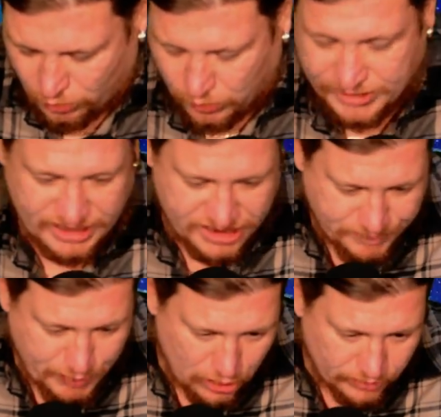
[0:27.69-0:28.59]
Was it a
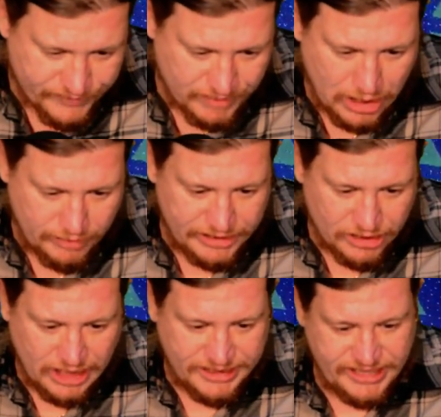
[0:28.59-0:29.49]
spur of the moment
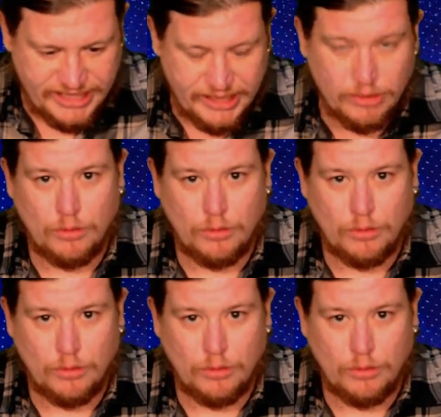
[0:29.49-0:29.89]
idea,